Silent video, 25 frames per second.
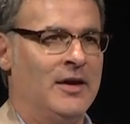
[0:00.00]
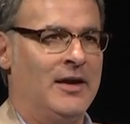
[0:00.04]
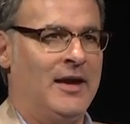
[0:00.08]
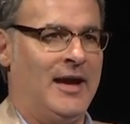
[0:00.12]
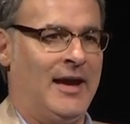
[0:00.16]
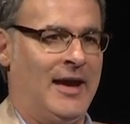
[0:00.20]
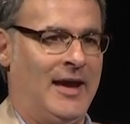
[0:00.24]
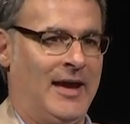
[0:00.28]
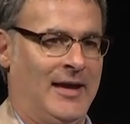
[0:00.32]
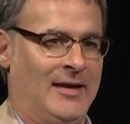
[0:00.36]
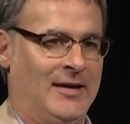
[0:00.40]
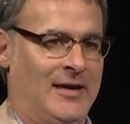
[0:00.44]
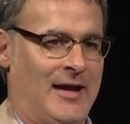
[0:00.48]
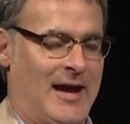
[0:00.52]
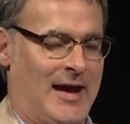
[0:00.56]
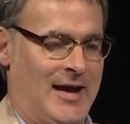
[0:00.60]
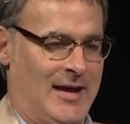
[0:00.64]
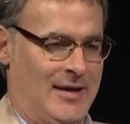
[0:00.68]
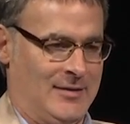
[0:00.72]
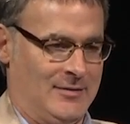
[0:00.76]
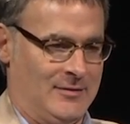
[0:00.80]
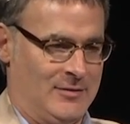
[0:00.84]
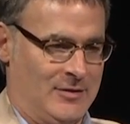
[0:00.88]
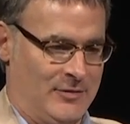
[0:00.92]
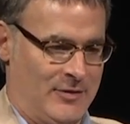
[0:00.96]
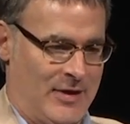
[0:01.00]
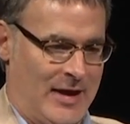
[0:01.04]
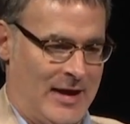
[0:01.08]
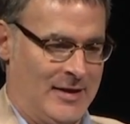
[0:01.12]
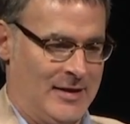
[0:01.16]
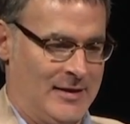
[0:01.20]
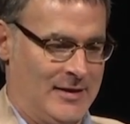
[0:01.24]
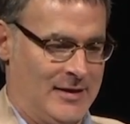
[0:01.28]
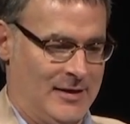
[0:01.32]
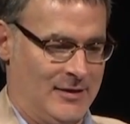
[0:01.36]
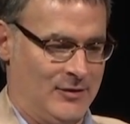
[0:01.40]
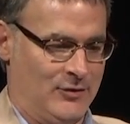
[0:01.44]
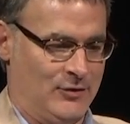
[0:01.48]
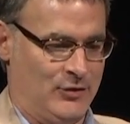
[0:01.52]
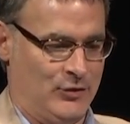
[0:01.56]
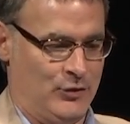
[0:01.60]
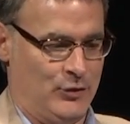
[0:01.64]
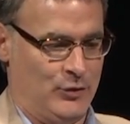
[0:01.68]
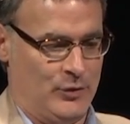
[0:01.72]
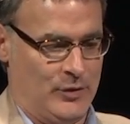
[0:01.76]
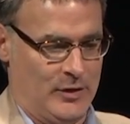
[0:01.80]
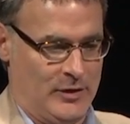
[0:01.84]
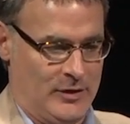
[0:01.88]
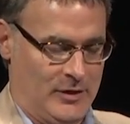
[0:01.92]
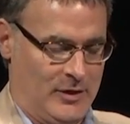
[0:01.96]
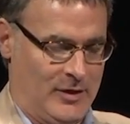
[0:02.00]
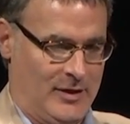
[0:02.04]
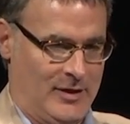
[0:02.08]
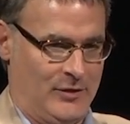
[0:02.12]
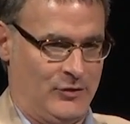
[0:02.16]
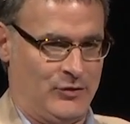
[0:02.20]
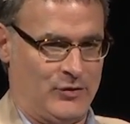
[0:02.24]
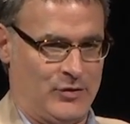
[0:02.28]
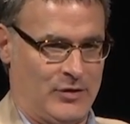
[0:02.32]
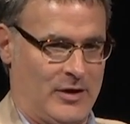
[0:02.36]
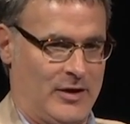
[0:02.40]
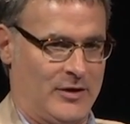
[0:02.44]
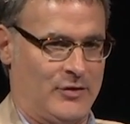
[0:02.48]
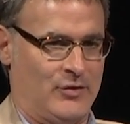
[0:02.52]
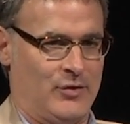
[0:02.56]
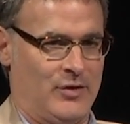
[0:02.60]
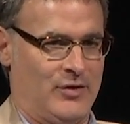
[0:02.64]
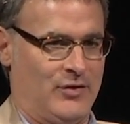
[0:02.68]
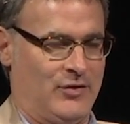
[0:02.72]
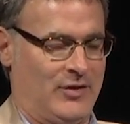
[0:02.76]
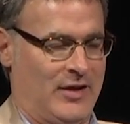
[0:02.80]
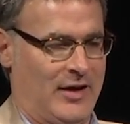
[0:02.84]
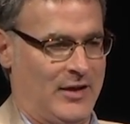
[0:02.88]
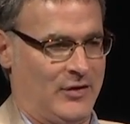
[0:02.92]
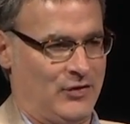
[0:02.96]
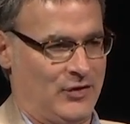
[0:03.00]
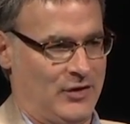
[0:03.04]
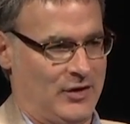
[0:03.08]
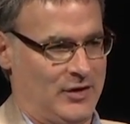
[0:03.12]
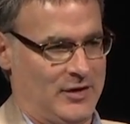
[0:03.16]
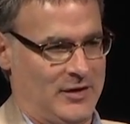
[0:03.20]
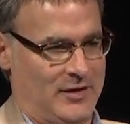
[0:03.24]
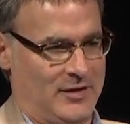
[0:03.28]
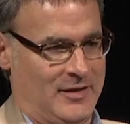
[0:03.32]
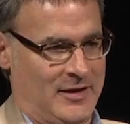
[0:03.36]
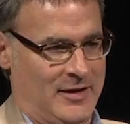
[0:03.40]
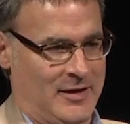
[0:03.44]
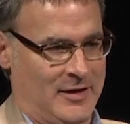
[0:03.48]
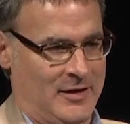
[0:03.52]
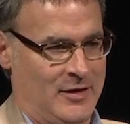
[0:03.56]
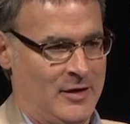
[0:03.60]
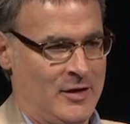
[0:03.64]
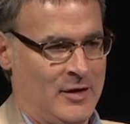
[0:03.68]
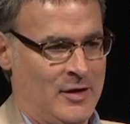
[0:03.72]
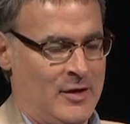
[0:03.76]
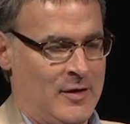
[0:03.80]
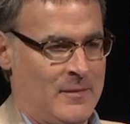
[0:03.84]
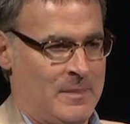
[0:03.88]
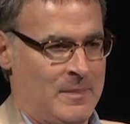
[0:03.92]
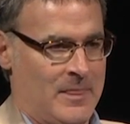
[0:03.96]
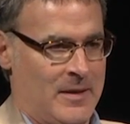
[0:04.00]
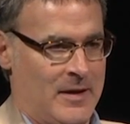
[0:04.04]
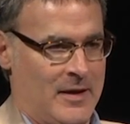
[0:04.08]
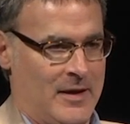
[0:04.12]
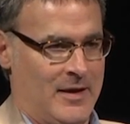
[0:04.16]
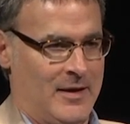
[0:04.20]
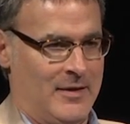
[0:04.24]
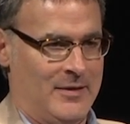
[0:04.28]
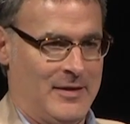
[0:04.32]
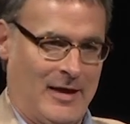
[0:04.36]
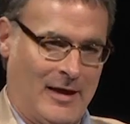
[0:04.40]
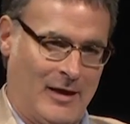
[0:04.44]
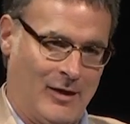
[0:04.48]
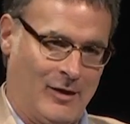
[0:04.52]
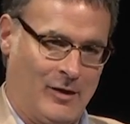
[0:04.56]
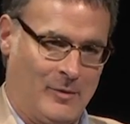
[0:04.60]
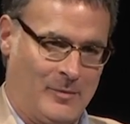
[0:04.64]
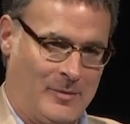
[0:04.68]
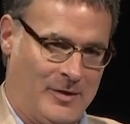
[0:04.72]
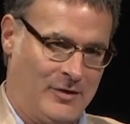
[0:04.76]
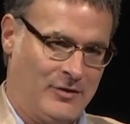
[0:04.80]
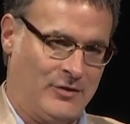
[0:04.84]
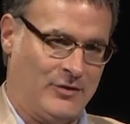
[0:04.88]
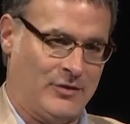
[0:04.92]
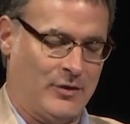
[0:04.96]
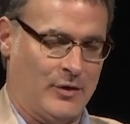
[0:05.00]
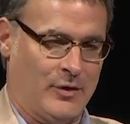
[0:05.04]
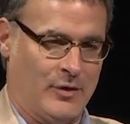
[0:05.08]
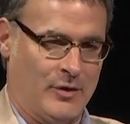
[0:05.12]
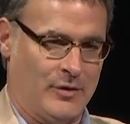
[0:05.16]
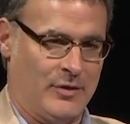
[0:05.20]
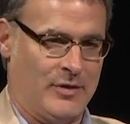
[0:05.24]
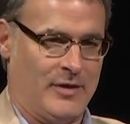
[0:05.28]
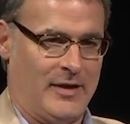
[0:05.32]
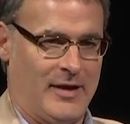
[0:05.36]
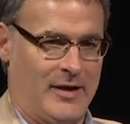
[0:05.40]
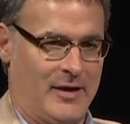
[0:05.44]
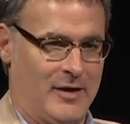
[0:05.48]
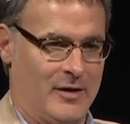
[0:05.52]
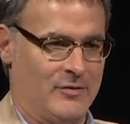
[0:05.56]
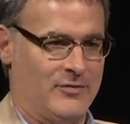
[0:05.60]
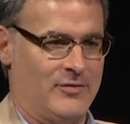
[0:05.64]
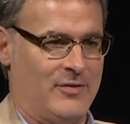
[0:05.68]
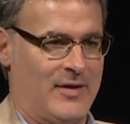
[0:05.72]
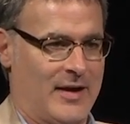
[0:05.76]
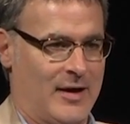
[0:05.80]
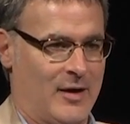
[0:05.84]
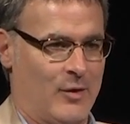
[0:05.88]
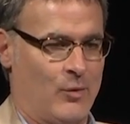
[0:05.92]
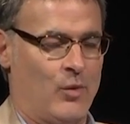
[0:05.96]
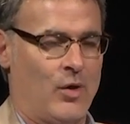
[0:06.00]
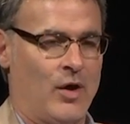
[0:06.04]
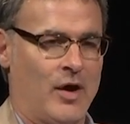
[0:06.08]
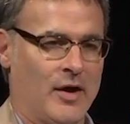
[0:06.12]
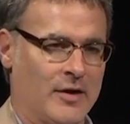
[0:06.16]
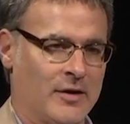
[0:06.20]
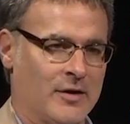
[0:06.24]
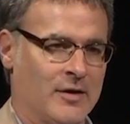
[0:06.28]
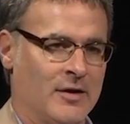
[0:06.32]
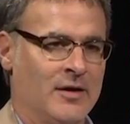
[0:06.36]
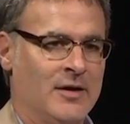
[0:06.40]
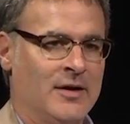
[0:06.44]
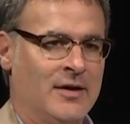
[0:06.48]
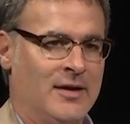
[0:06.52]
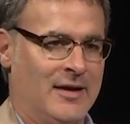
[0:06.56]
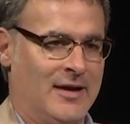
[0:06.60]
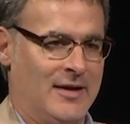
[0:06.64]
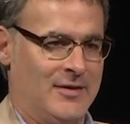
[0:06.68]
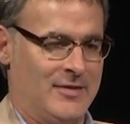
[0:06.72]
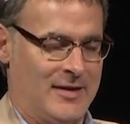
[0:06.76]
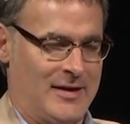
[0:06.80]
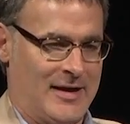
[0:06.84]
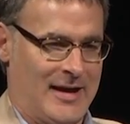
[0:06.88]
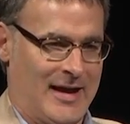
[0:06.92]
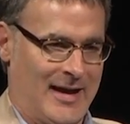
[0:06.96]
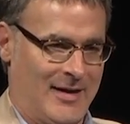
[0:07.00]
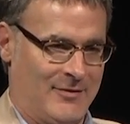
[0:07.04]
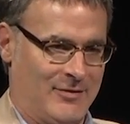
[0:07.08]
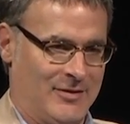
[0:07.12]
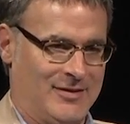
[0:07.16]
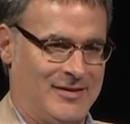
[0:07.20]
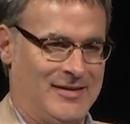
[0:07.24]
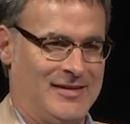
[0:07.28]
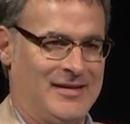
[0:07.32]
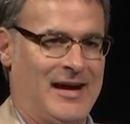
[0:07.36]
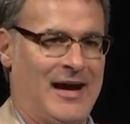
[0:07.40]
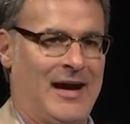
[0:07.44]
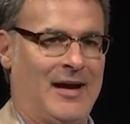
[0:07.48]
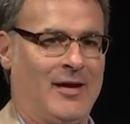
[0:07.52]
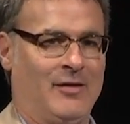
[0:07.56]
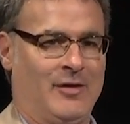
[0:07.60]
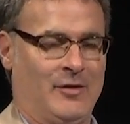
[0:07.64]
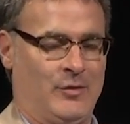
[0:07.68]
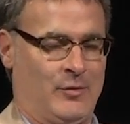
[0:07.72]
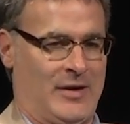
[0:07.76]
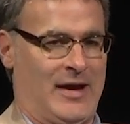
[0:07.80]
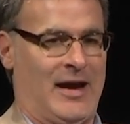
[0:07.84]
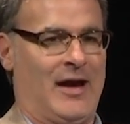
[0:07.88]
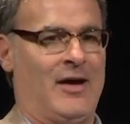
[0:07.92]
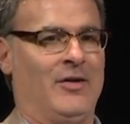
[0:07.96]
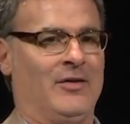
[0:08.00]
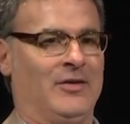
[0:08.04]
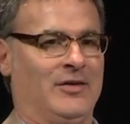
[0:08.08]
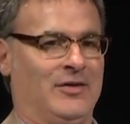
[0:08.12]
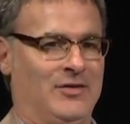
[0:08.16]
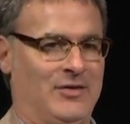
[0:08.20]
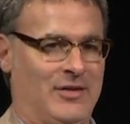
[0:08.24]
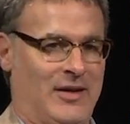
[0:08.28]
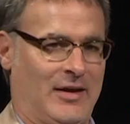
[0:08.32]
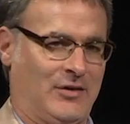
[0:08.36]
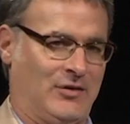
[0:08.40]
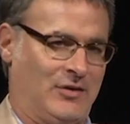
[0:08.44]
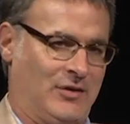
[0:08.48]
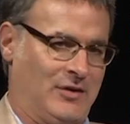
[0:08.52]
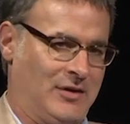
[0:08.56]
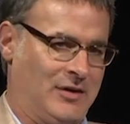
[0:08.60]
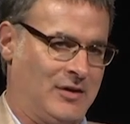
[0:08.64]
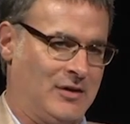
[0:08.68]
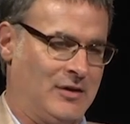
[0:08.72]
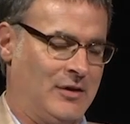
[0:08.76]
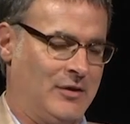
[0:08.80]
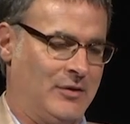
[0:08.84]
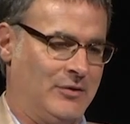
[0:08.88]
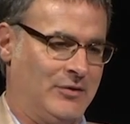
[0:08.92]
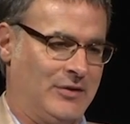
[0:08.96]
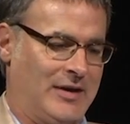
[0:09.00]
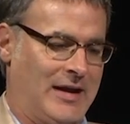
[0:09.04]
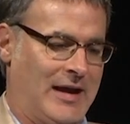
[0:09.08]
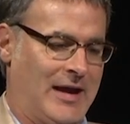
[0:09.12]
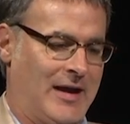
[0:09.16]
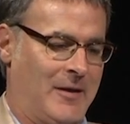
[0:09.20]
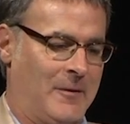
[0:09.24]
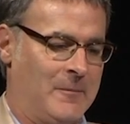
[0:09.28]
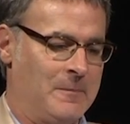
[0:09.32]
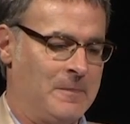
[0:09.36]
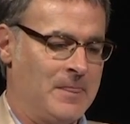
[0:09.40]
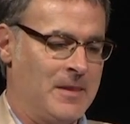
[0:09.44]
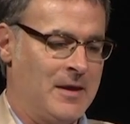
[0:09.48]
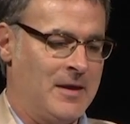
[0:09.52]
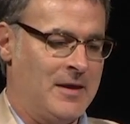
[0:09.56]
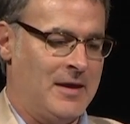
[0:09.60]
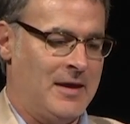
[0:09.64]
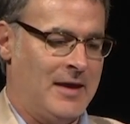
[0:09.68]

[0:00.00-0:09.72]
And I divide it into an introductory section, and then the elements, earth, air, fire, water, and then I have a denial and reality section to close it out.